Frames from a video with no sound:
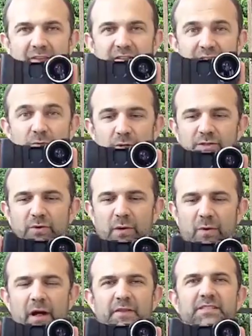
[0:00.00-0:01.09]
And this still works
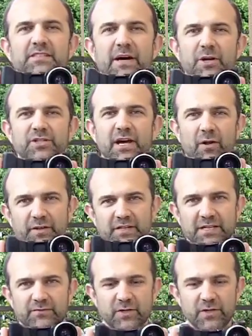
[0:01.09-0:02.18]
quite well, and this is how I shot all the
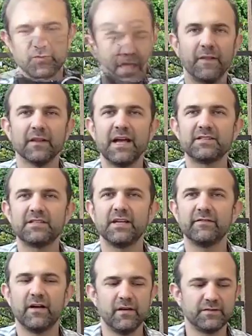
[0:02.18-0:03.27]
test footage. Another
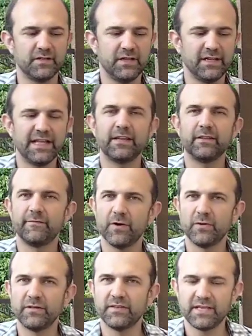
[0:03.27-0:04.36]
downside is getting the
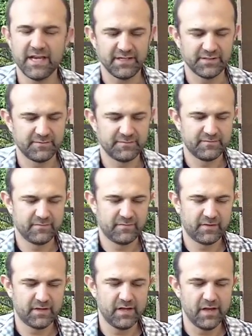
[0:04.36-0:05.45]
phone into the case.
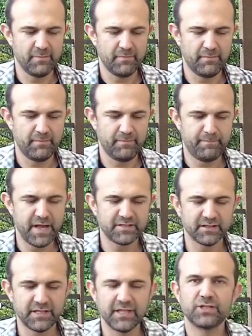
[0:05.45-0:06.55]

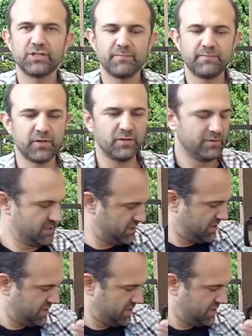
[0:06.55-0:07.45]
Basically, they ship you